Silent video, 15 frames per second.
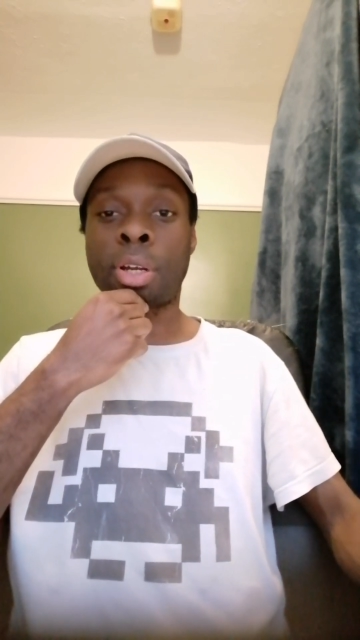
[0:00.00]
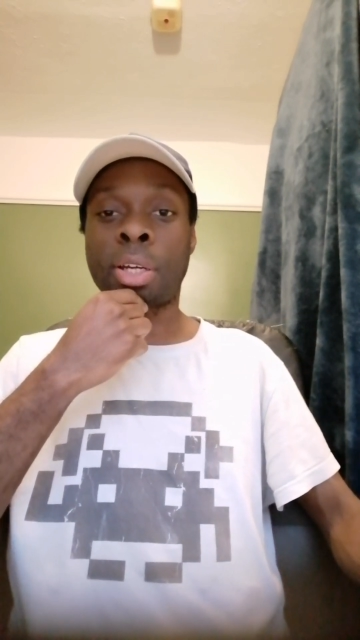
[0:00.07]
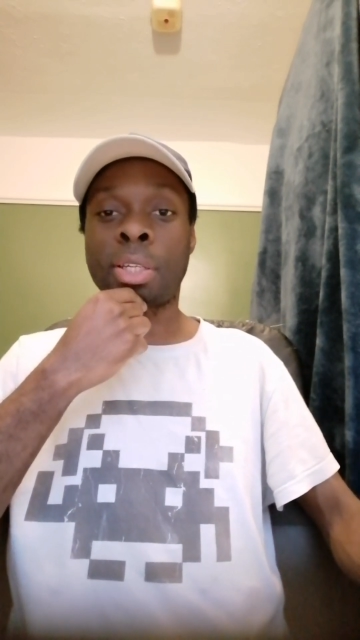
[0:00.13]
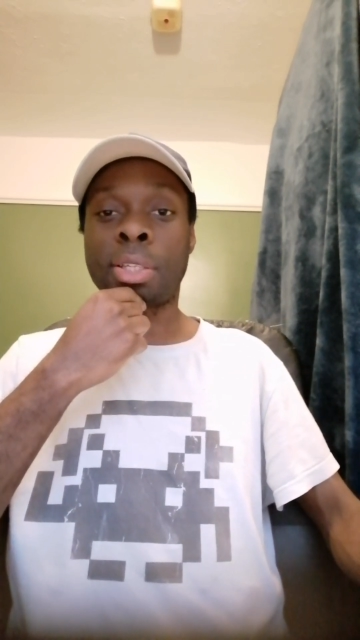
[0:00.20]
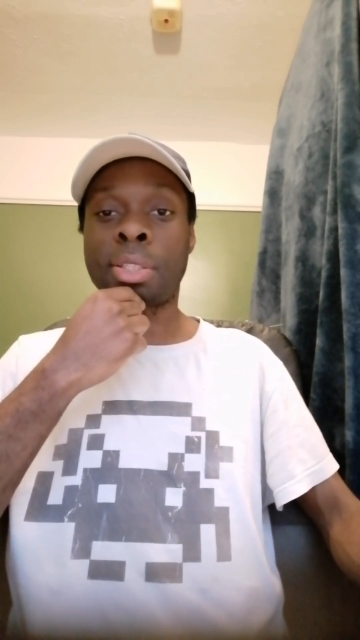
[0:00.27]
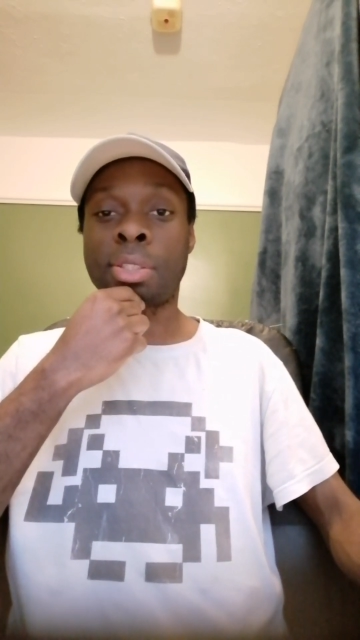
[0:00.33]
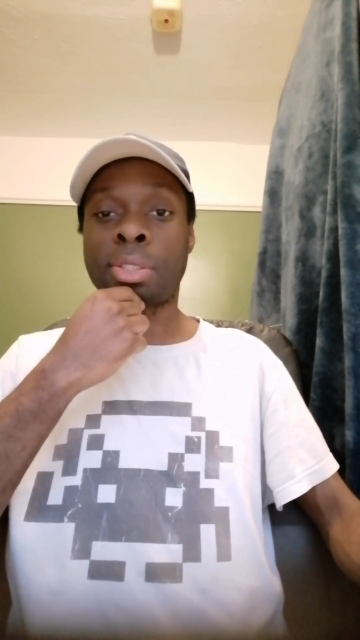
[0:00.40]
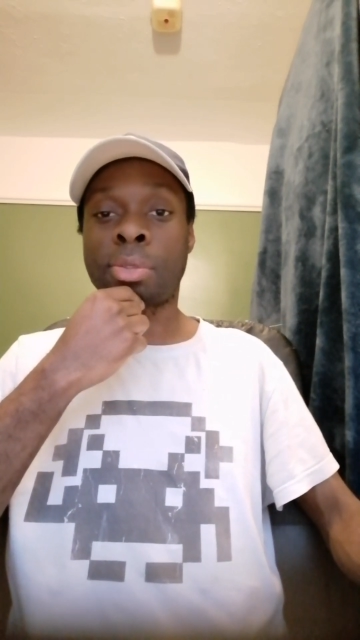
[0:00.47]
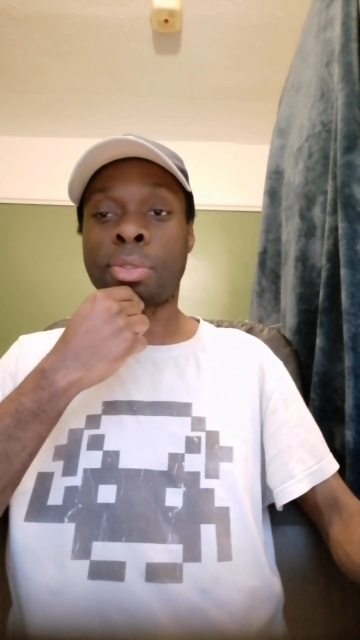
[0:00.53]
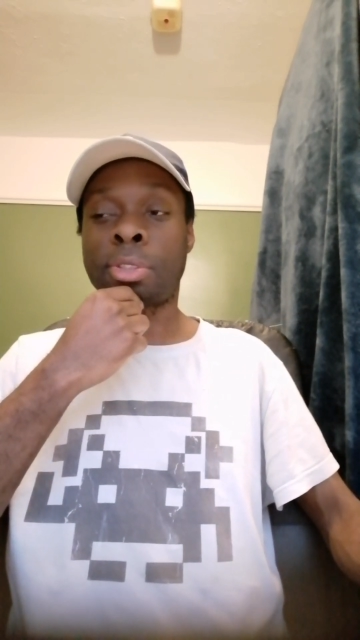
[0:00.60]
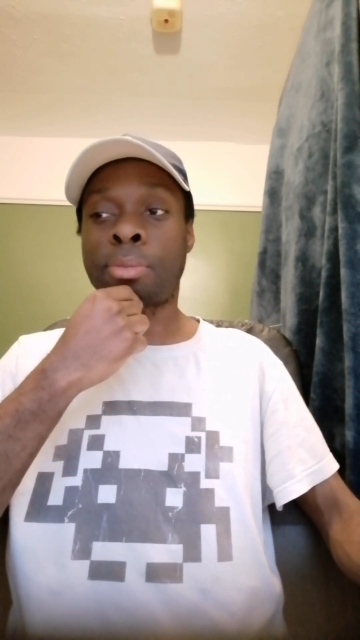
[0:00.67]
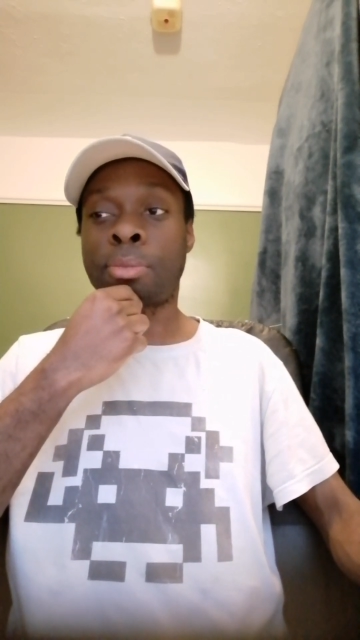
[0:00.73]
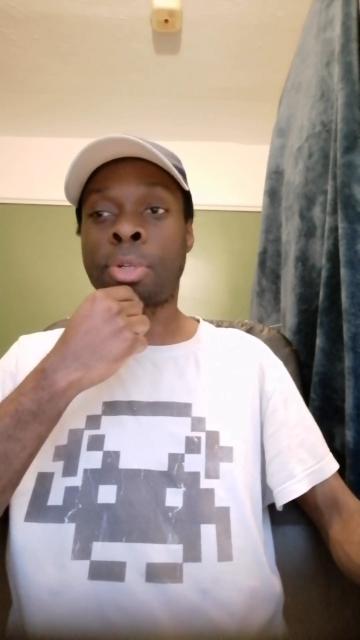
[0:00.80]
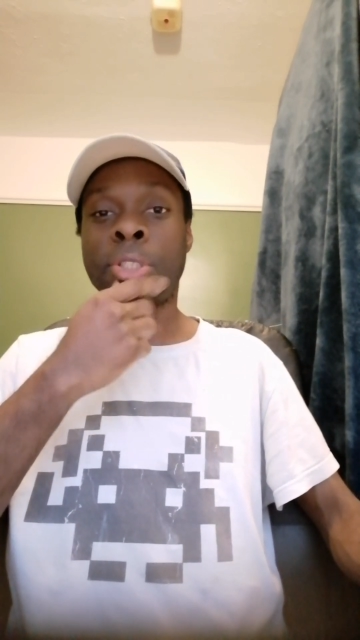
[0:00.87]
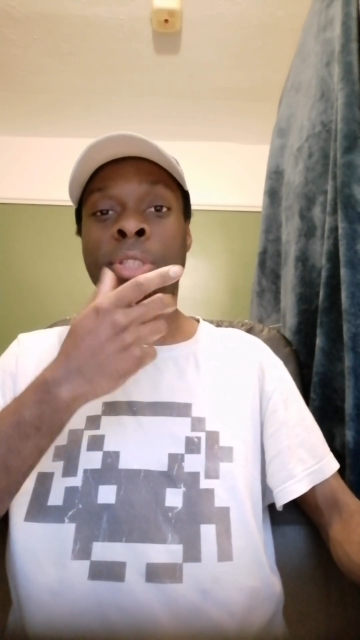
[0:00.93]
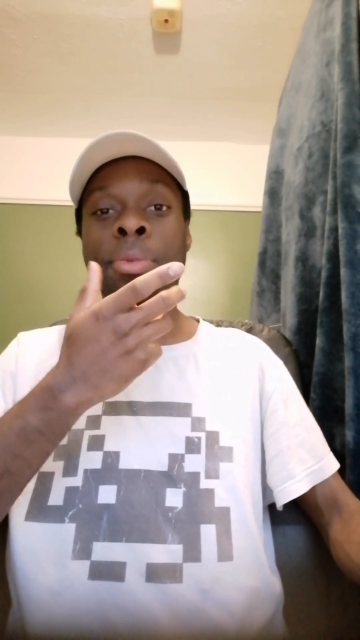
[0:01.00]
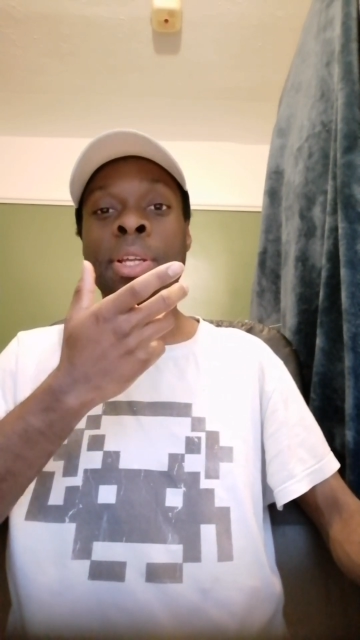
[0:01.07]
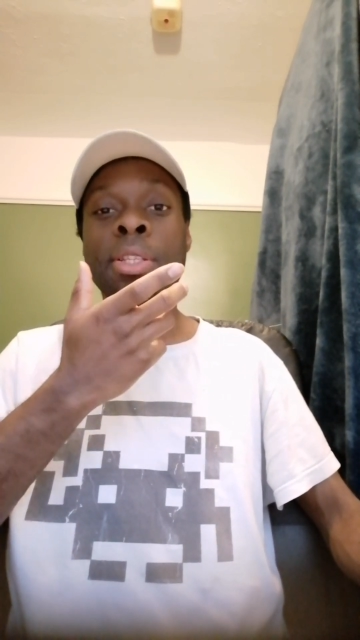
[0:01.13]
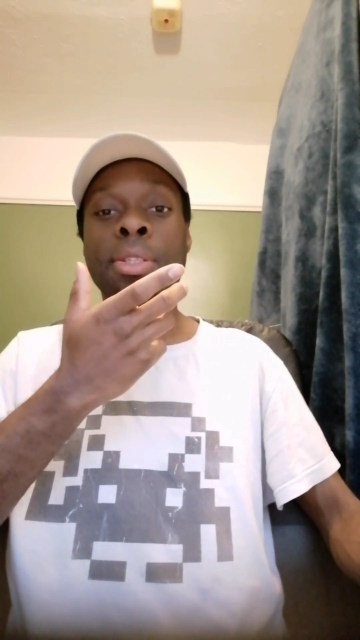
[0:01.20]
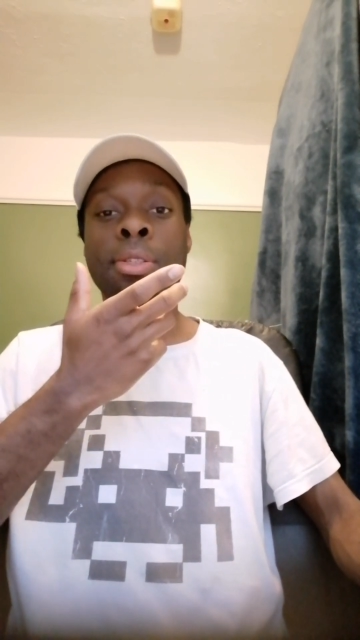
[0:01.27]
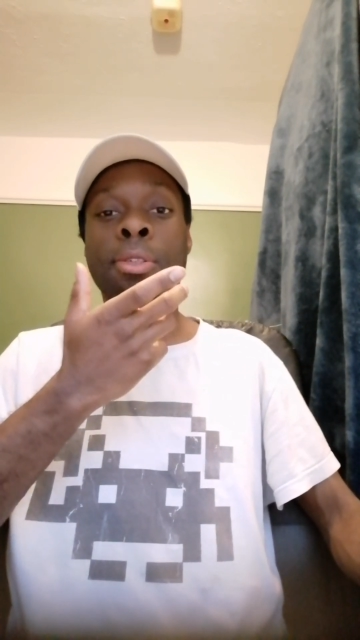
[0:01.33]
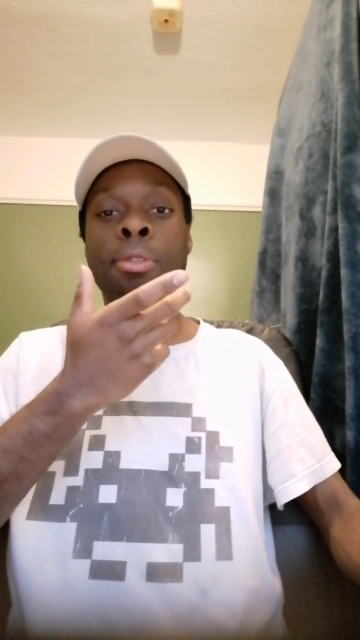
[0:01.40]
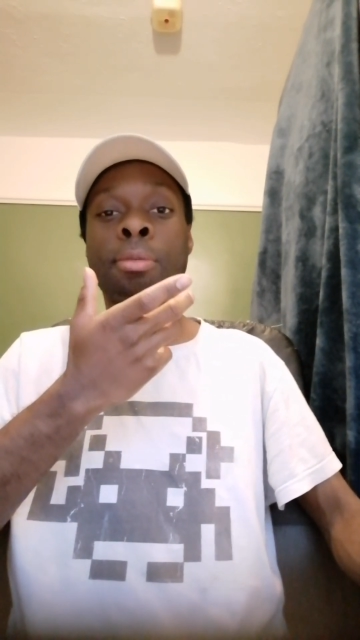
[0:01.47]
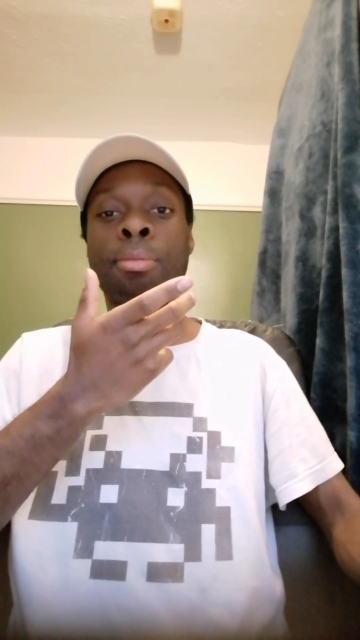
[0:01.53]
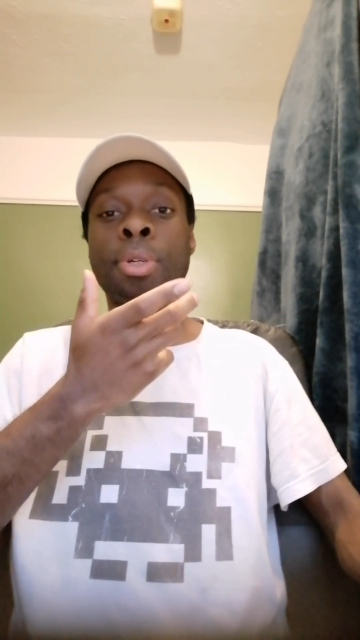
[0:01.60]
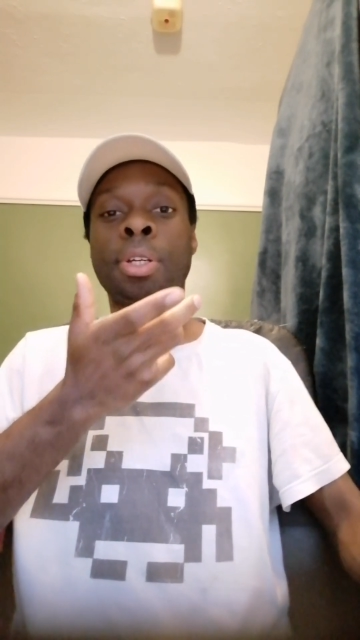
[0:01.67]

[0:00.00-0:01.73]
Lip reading: Lions was monumental,